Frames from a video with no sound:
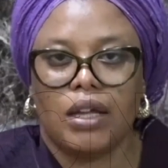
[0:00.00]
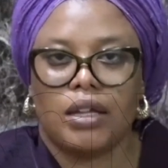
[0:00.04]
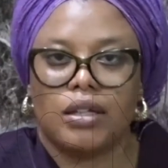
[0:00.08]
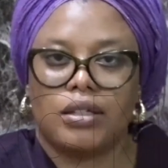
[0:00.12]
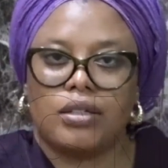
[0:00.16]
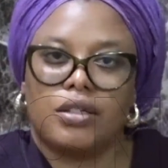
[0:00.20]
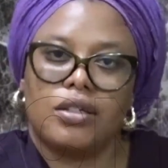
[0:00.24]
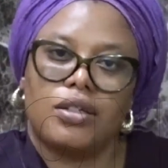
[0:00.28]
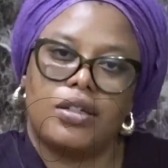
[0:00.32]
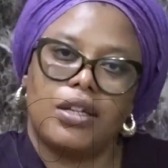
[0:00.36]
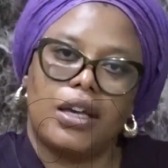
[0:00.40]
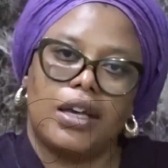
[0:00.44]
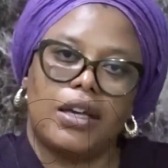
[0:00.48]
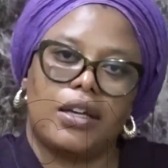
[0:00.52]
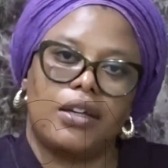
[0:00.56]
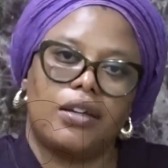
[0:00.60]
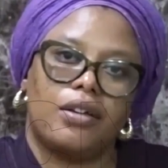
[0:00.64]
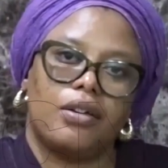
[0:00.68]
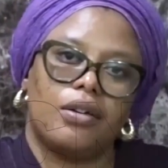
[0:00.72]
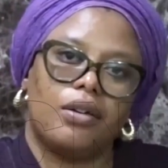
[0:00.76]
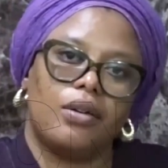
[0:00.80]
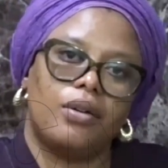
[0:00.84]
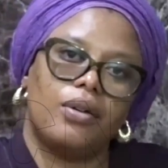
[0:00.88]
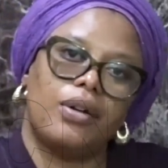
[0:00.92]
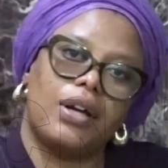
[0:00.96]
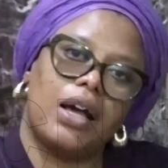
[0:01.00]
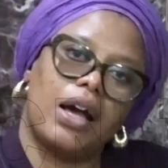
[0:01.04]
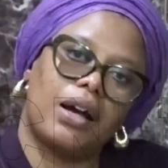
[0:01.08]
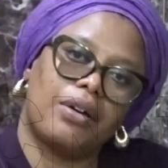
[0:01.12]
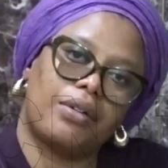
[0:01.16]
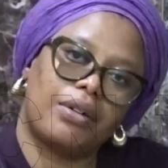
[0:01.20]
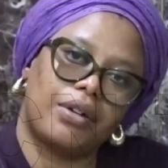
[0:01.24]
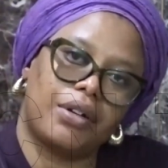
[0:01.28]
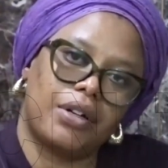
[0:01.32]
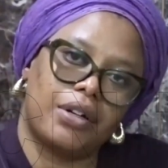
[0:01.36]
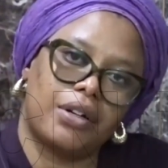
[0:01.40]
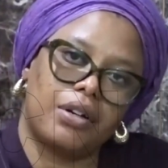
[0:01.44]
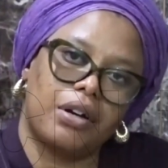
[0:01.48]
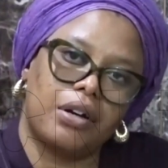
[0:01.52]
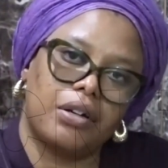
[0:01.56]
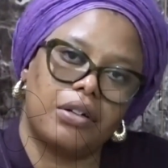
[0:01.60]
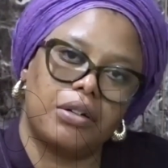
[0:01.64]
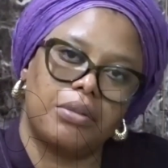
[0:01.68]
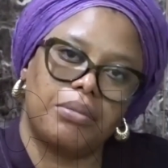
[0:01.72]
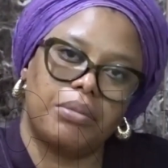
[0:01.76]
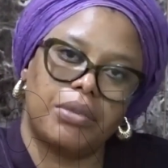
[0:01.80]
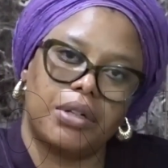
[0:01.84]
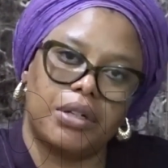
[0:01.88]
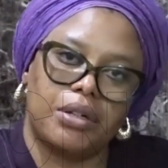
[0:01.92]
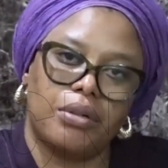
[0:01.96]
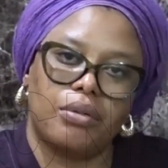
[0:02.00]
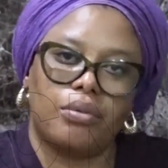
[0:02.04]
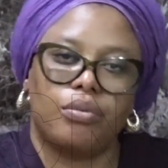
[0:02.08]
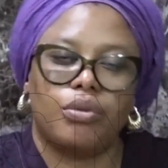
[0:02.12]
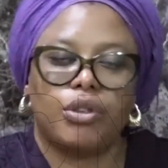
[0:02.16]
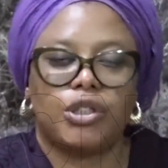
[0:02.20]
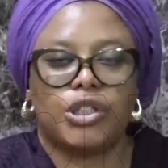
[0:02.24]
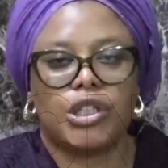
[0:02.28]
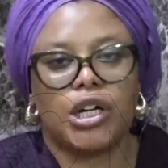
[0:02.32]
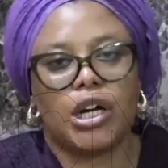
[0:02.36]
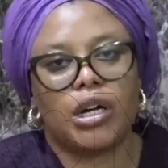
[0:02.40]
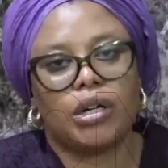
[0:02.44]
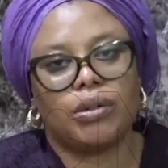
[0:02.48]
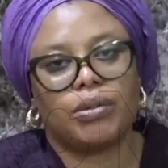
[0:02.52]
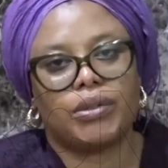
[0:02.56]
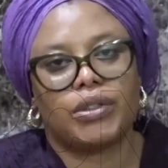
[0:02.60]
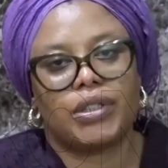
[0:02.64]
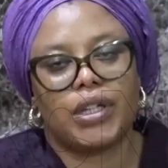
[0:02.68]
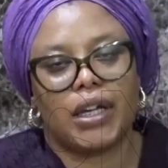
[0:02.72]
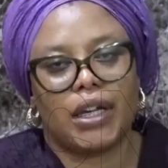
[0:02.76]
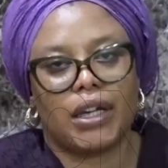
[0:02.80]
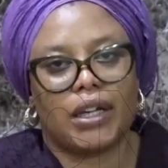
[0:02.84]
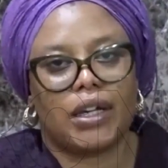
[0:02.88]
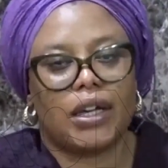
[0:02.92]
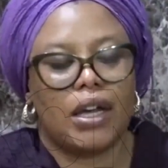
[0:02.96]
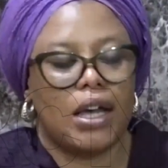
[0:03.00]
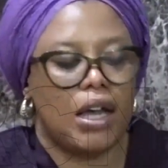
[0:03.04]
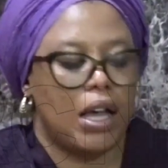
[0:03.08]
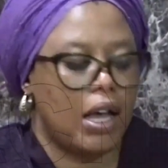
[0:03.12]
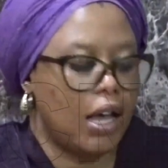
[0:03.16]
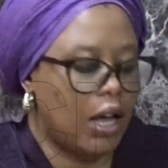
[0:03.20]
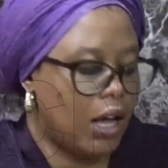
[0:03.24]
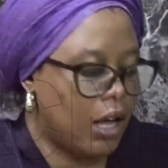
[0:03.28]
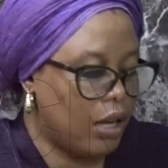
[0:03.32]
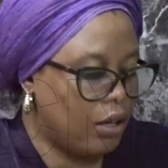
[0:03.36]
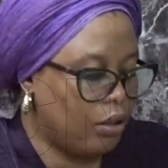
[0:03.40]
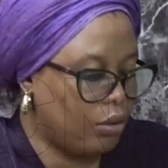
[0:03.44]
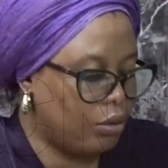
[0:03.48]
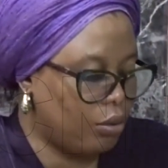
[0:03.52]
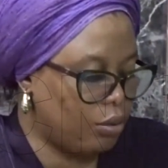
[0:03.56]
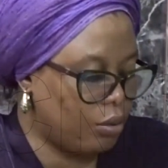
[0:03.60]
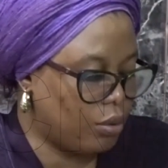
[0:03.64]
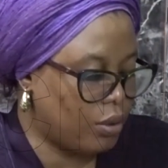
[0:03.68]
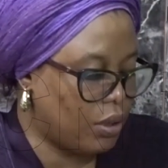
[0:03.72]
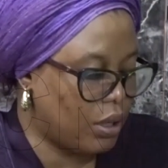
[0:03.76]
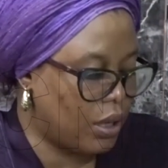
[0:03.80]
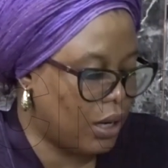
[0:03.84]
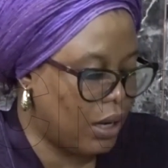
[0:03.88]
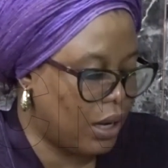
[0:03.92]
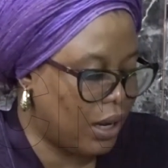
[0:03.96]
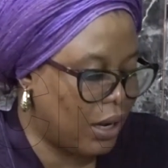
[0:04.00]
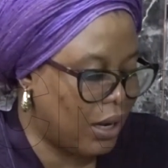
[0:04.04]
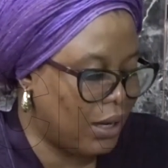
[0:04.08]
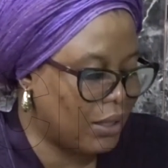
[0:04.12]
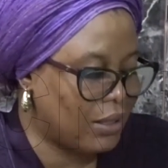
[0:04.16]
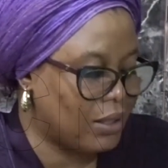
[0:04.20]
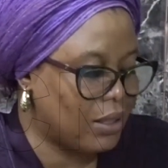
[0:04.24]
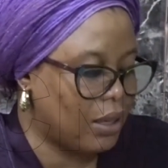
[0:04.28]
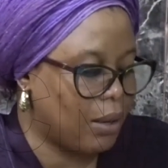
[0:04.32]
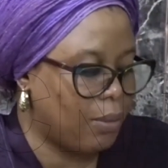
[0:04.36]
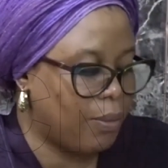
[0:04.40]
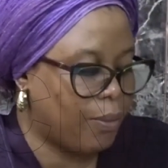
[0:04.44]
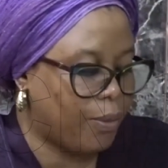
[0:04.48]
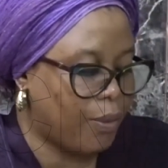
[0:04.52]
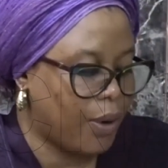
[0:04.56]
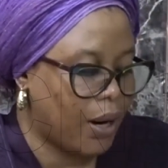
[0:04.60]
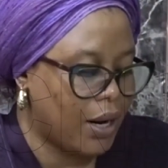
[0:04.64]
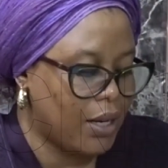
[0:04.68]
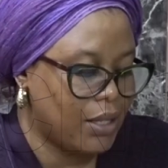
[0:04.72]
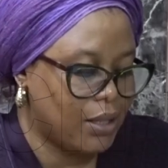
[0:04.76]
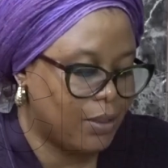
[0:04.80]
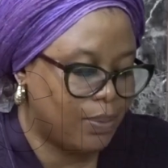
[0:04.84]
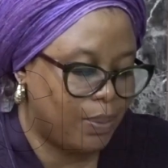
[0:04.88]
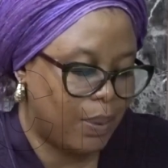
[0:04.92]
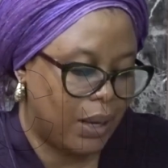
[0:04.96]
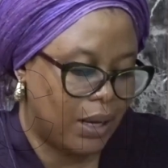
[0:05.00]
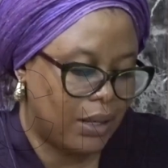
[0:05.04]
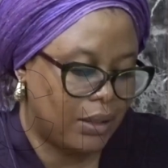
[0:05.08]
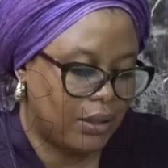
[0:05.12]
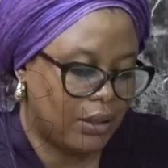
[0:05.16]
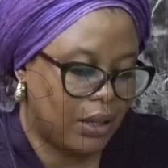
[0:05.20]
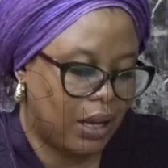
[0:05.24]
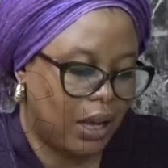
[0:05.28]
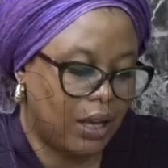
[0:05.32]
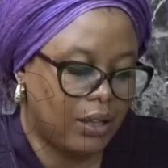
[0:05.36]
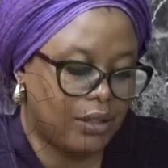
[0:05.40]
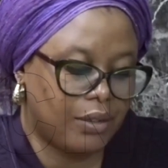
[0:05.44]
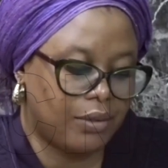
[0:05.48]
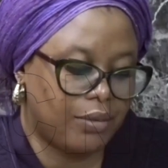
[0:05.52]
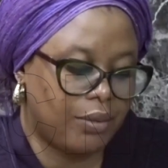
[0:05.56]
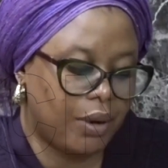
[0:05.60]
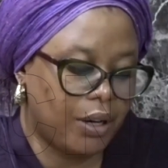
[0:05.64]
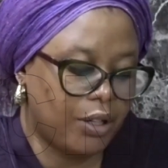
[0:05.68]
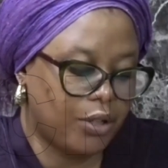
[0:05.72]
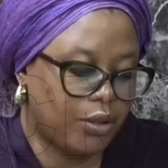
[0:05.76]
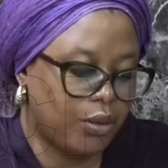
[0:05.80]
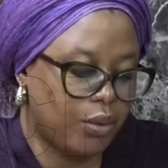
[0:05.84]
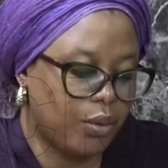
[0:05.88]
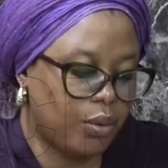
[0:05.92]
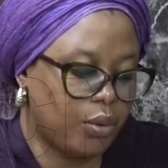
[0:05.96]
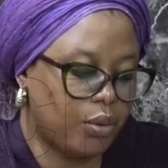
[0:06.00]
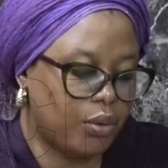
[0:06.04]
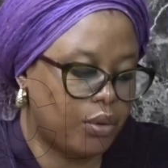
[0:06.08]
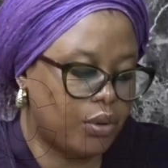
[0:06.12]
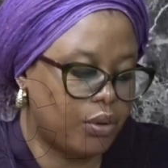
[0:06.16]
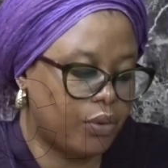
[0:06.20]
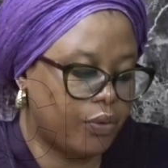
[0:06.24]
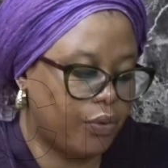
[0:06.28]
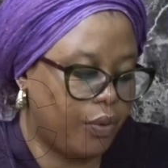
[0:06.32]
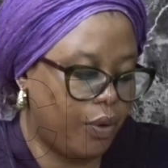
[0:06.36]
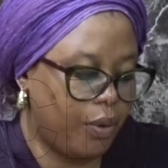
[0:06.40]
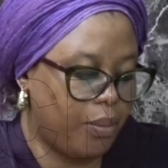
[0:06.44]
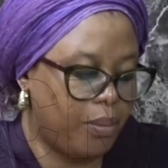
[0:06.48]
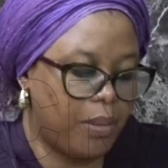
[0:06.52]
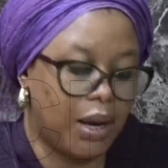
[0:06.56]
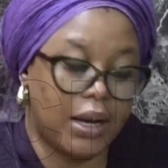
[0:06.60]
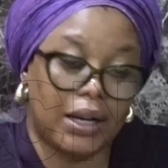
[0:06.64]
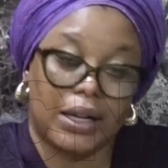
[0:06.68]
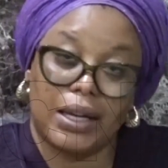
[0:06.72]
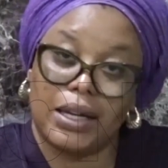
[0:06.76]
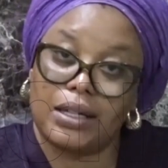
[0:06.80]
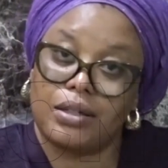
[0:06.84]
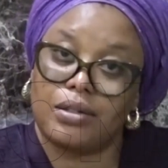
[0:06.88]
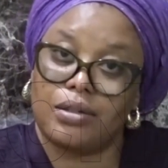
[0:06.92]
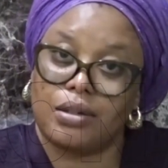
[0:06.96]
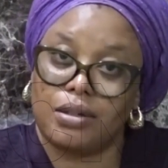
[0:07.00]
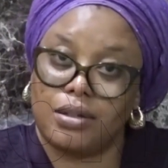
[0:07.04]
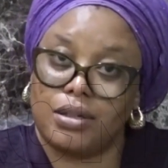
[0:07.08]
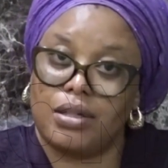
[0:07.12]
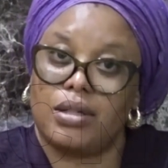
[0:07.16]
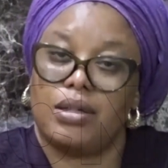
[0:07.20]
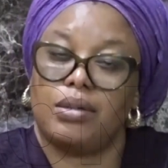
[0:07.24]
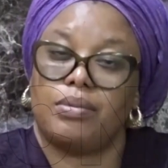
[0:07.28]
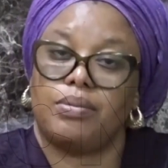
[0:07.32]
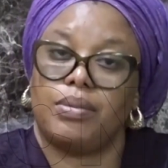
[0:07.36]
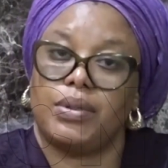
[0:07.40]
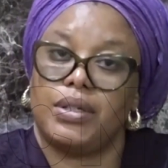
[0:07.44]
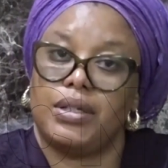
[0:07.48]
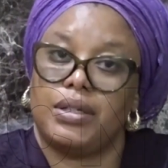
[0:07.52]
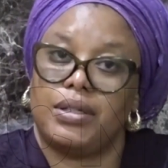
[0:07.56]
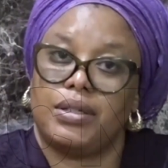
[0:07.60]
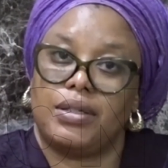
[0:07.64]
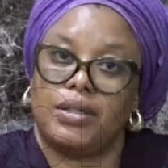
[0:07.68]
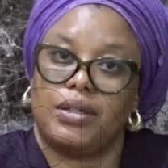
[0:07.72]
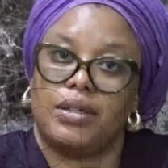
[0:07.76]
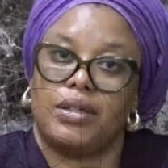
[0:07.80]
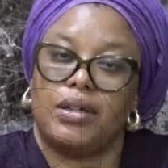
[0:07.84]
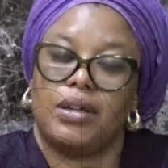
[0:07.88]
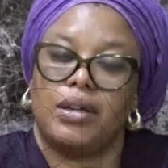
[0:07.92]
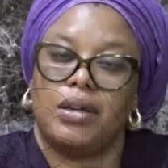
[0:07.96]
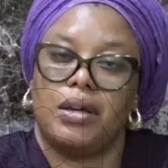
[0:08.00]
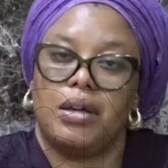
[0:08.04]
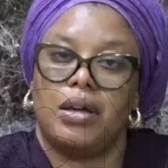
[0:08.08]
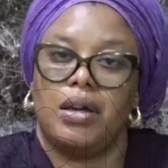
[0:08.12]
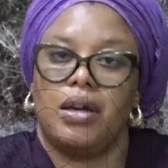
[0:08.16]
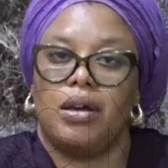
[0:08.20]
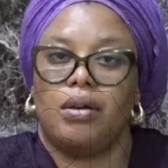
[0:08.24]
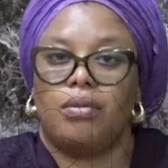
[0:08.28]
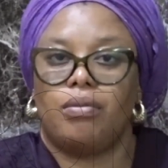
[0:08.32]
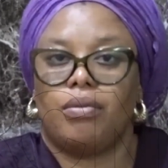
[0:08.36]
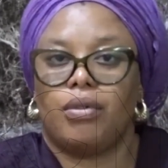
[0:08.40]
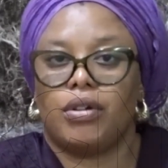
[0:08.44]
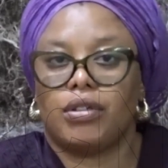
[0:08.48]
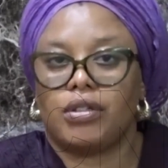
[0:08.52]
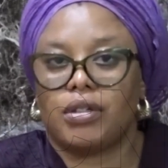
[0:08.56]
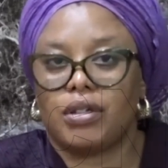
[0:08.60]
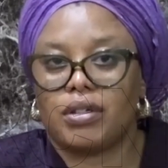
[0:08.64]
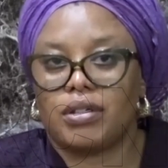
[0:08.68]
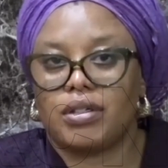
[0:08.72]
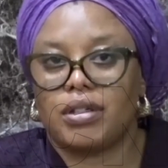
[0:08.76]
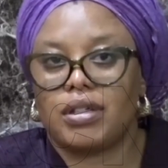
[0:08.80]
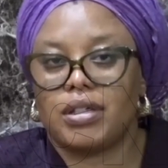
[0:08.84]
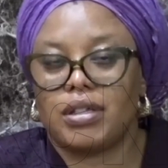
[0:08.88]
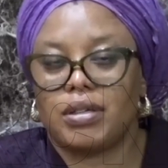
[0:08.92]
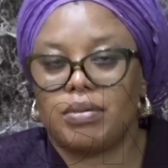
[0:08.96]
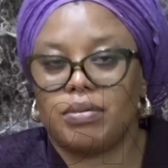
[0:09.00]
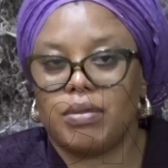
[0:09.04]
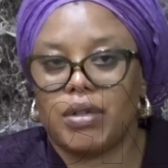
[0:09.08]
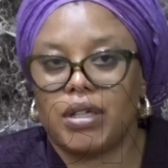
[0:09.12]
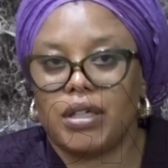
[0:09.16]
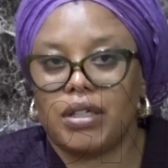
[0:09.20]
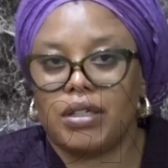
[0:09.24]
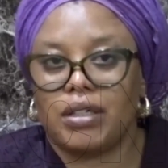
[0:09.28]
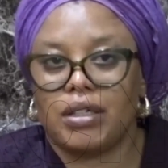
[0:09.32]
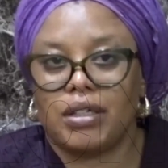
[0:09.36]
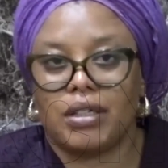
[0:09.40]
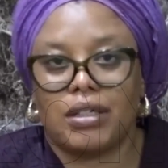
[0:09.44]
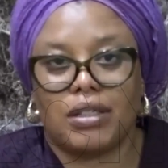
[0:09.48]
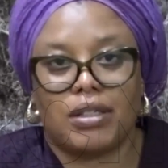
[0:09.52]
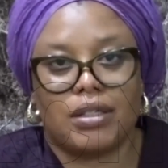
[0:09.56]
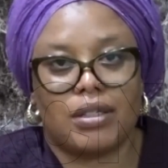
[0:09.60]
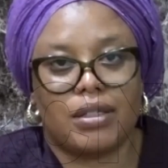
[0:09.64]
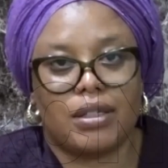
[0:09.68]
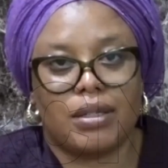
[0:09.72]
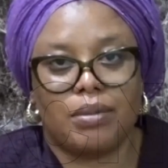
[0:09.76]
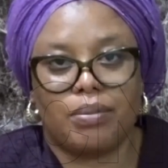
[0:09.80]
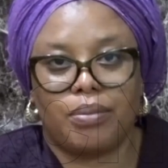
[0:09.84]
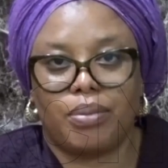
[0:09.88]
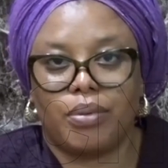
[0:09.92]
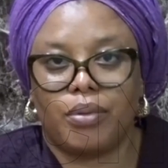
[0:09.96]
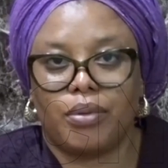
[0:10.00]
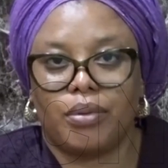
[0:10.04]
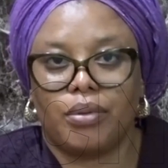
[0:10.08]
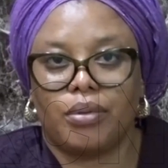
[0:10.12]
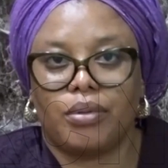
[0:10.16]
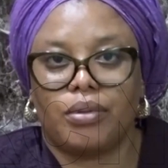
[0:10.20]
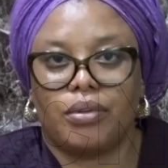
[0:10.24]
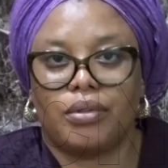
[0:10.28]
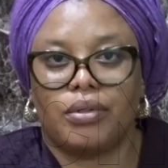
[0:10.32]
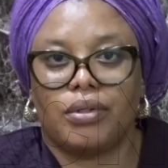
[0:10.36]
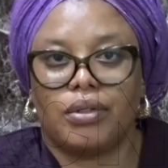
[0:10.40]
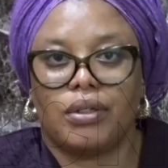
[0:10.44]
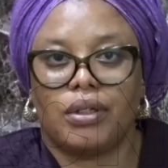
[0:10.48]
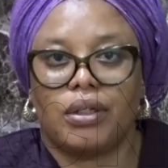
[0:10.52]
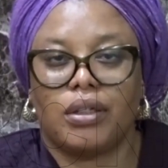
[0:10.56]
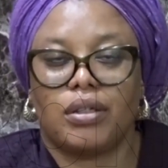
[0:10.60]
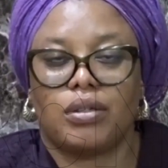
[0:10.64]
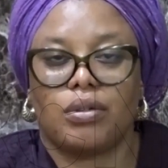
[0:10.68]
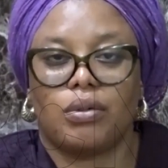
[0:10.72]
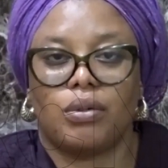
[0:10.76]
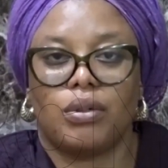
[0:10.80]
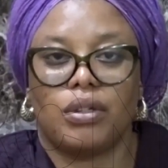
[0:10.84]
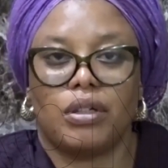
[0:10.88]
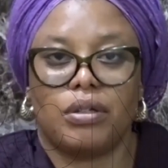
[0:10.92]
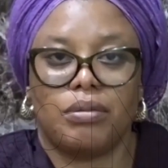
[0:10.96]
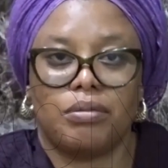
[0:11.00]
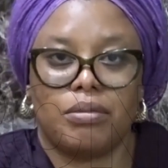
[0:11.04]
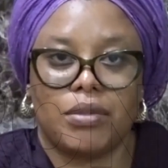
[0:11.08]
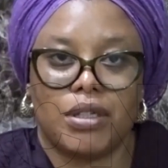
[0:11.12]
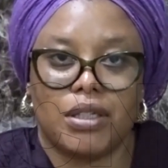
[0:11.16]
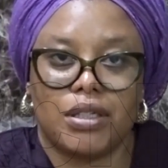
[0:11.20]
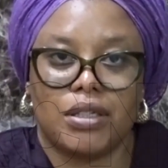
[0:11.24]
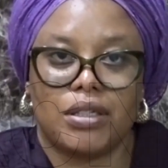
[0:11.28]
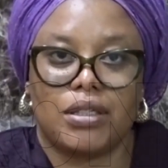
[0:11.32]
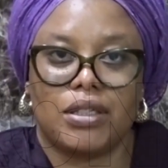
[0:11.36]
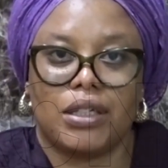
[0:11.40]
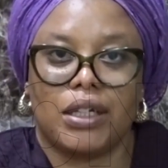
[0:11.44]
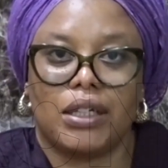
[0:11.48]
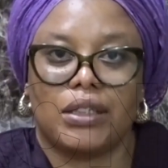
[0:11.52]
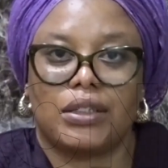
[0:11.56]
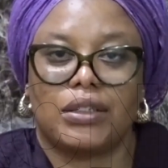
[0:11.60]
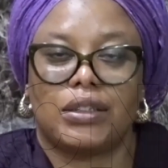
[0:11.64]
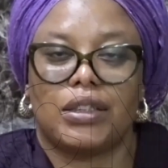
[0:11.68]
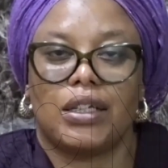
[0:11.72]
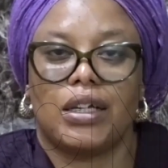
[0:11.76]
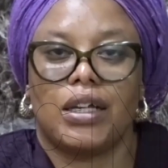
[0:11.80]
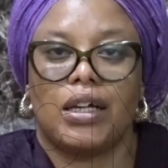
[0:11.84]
Today on Agric Economy, we shall take a look at price band as threshold for market sustainability. What does this mean? It's simple. It only means that